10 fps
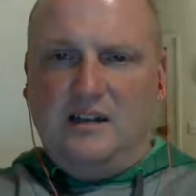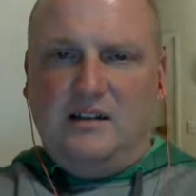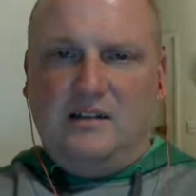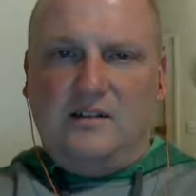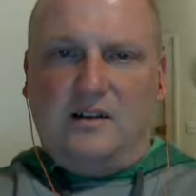
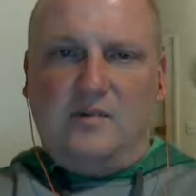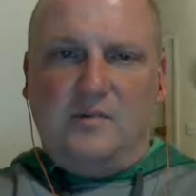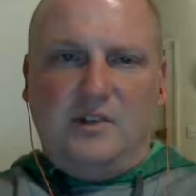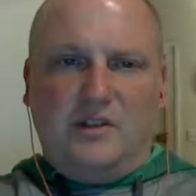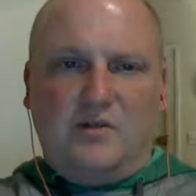
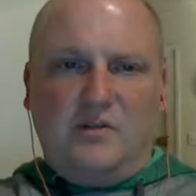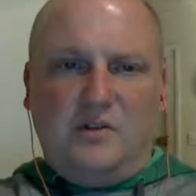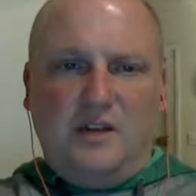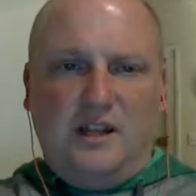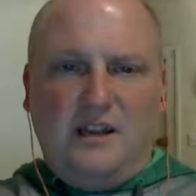Dartmouth,
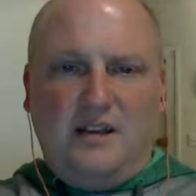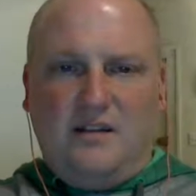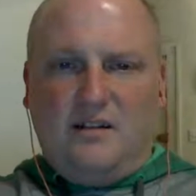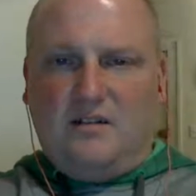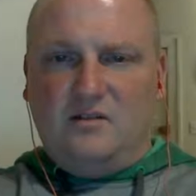
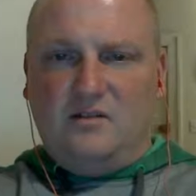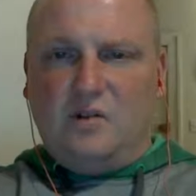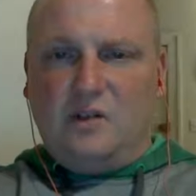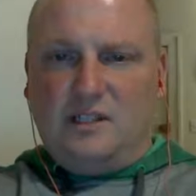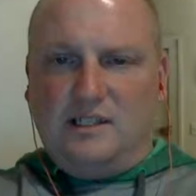Cornell,
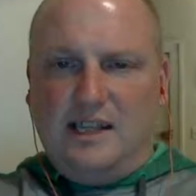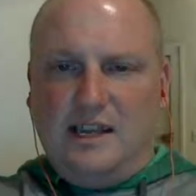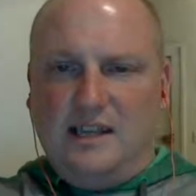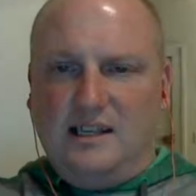Georgia Tech,